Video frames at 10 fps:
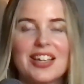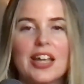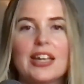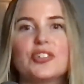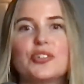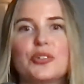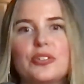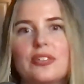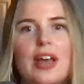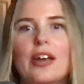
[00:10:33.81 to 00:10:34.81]
And it took,
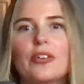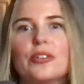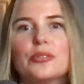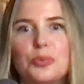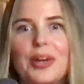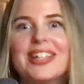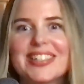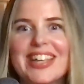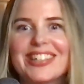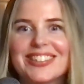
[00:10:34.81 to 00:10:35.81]
I don't know, 20
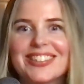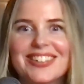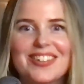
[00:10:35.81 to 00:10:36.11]
seconds,